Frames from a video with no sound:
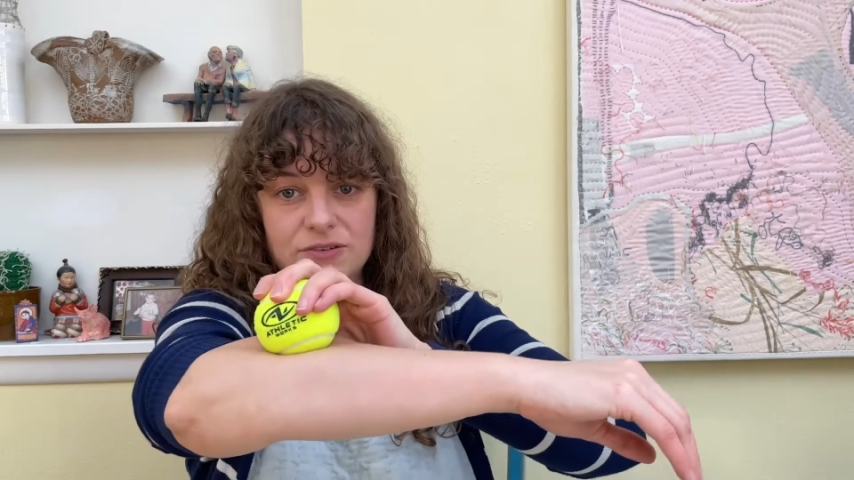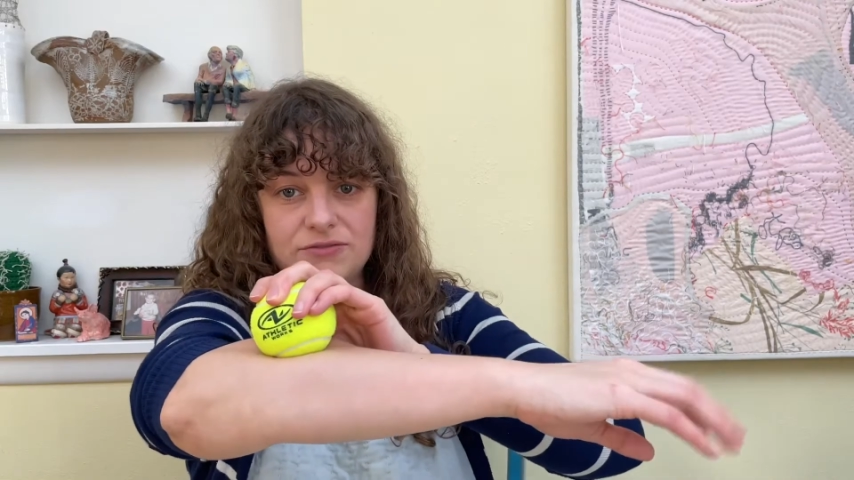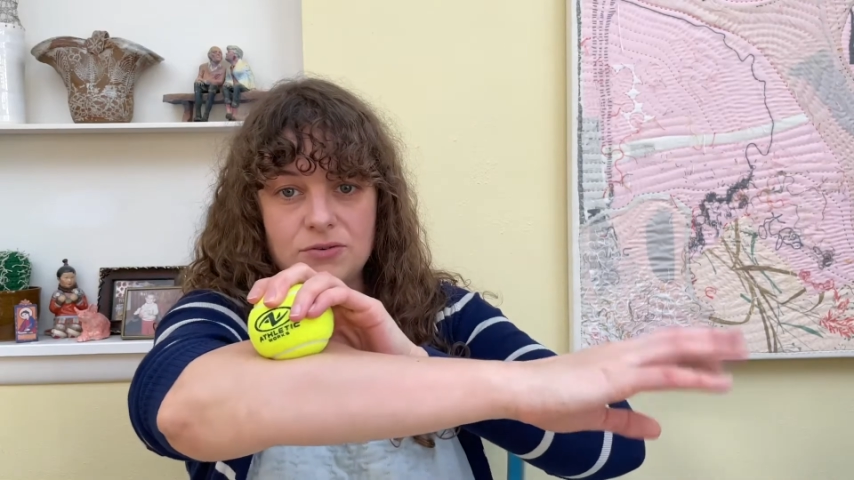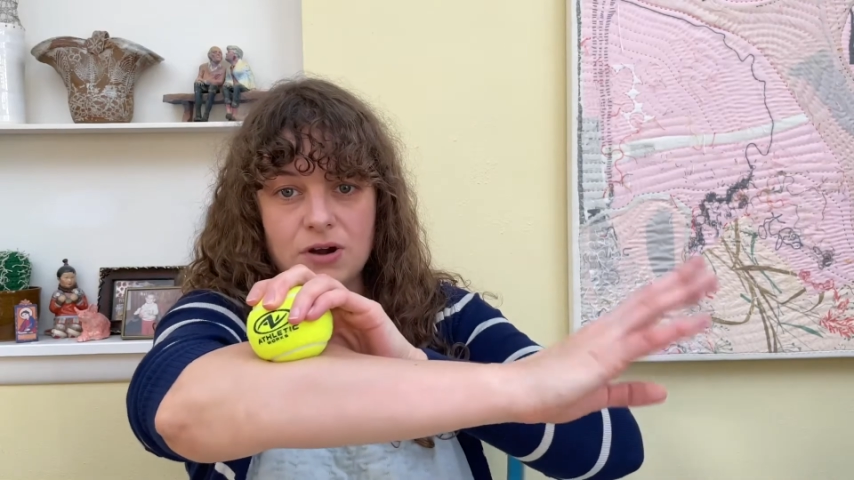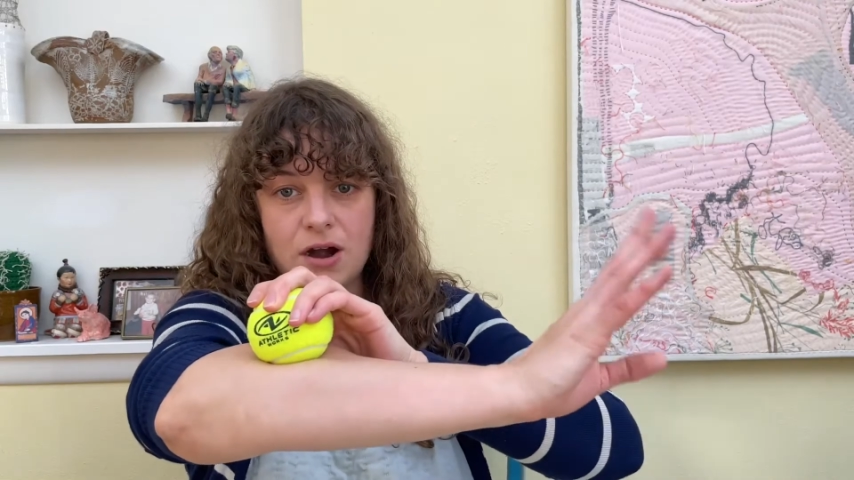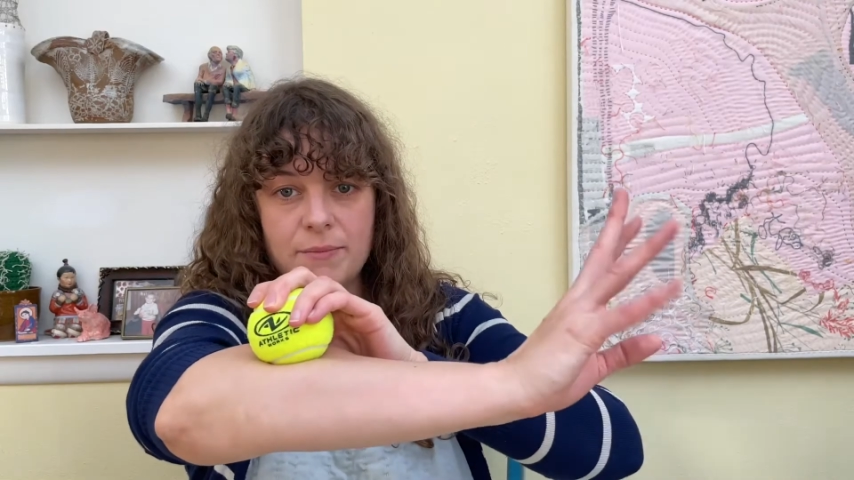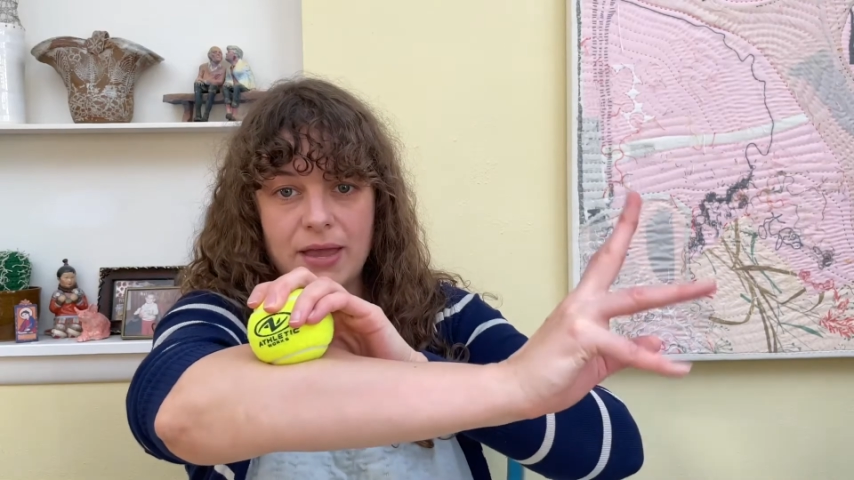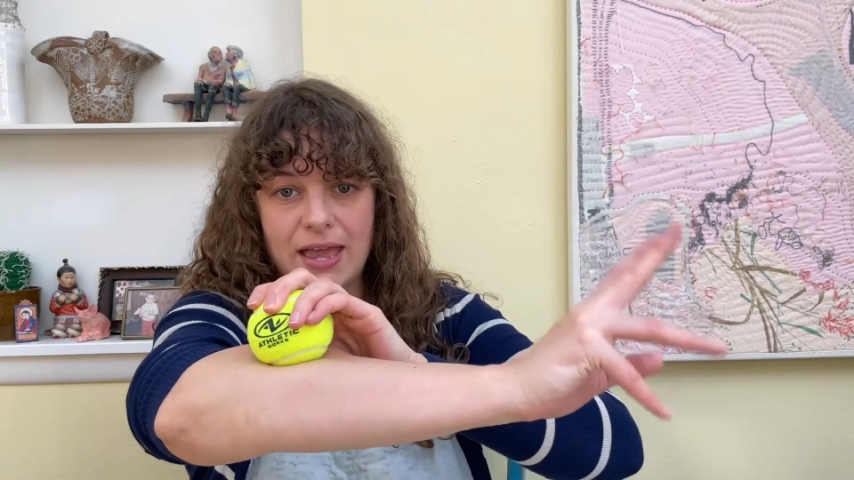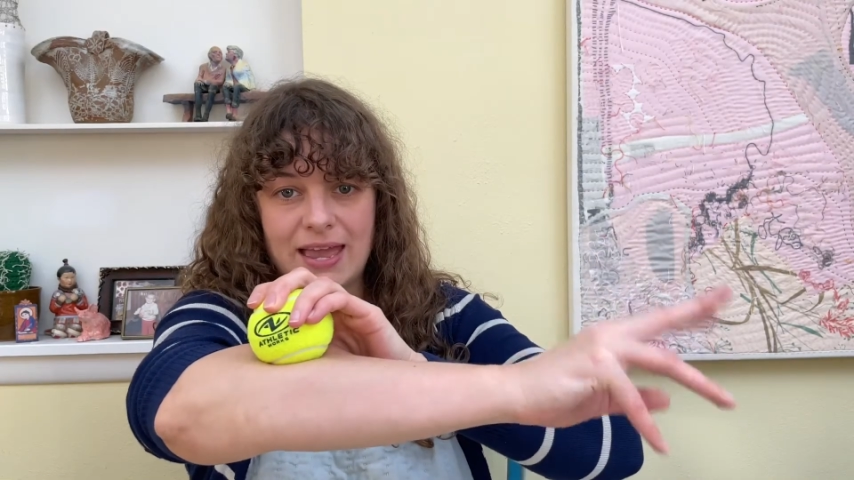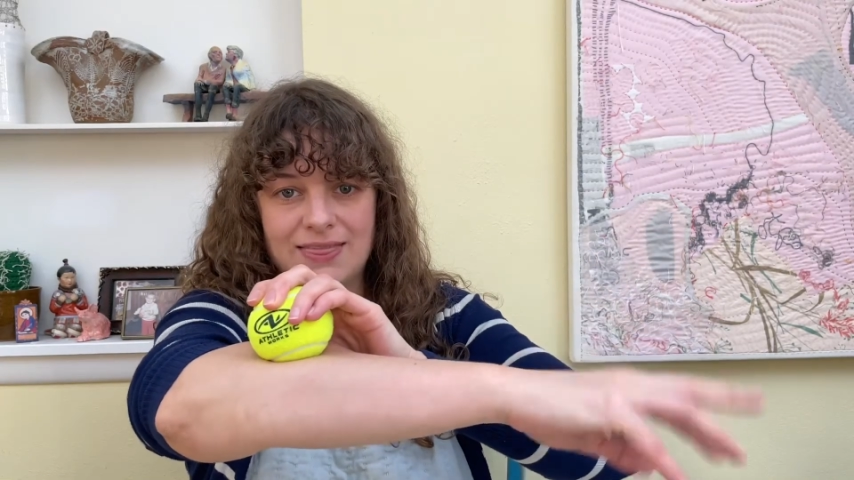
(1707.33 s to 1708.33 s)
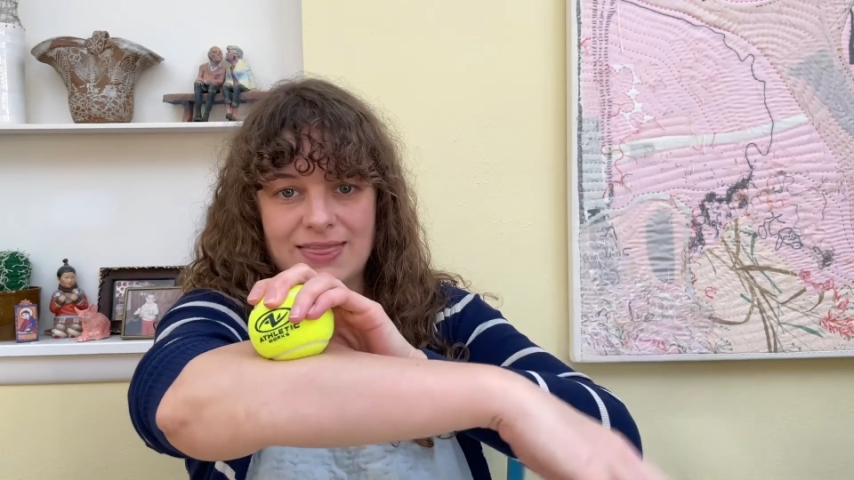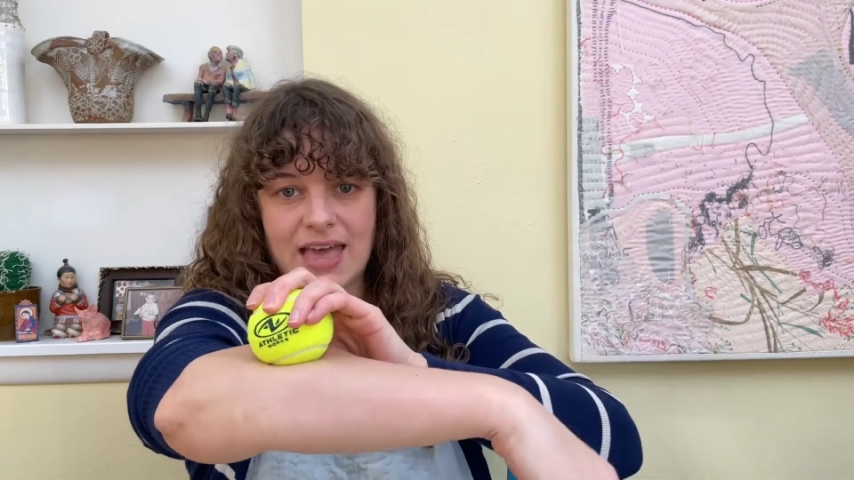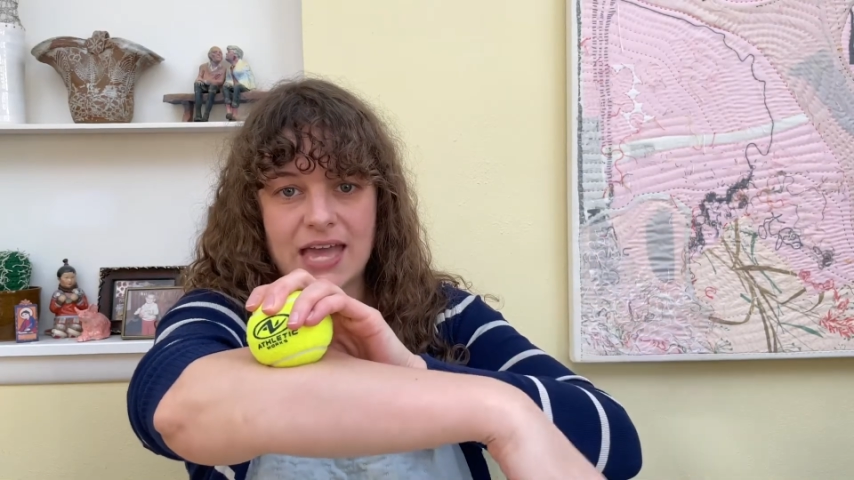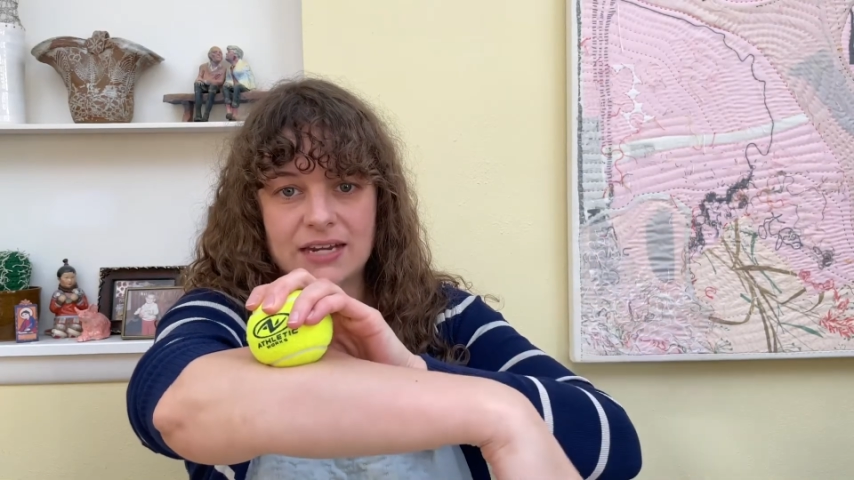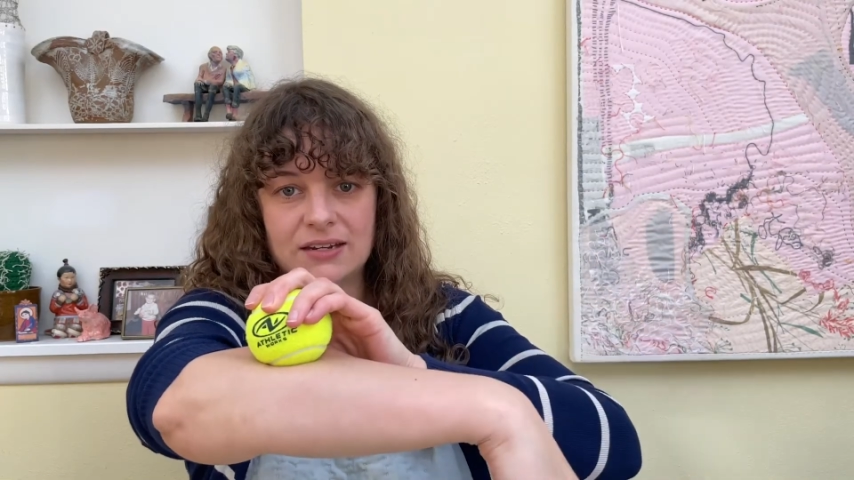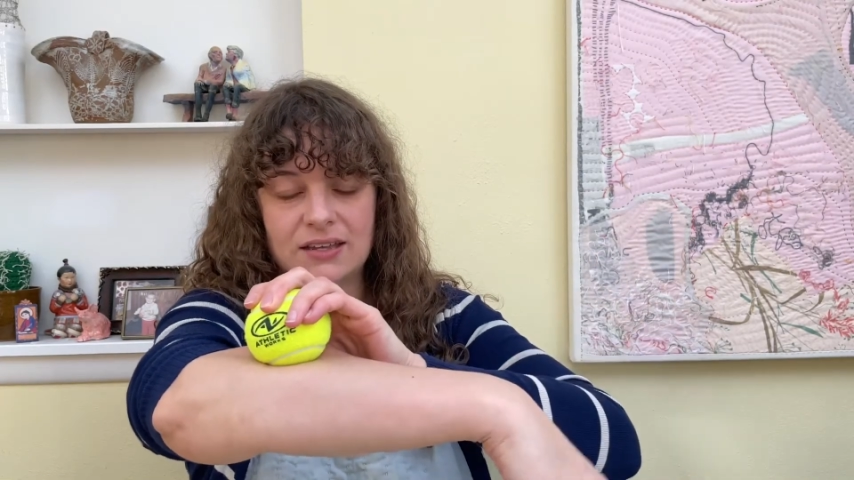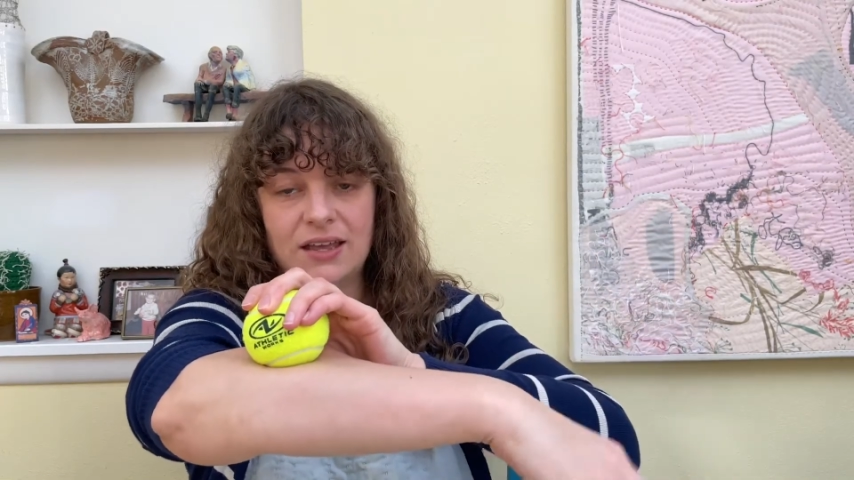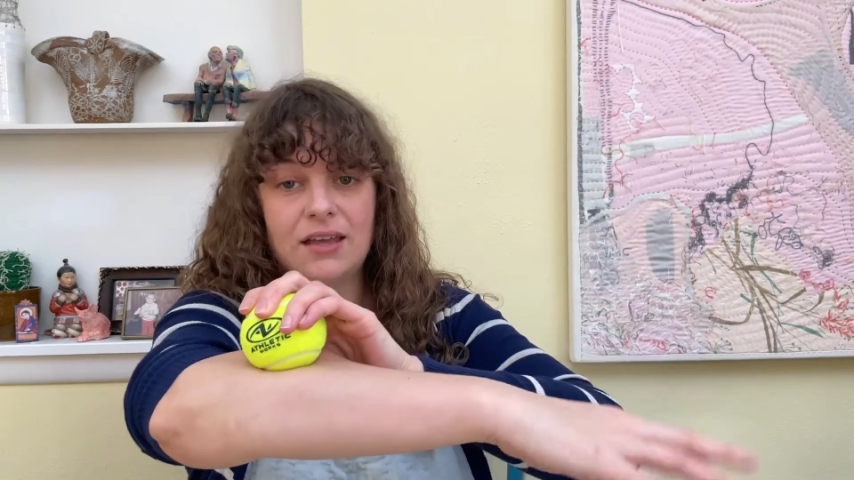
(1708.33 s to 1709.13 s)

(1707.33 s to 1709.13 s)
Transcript: forearm and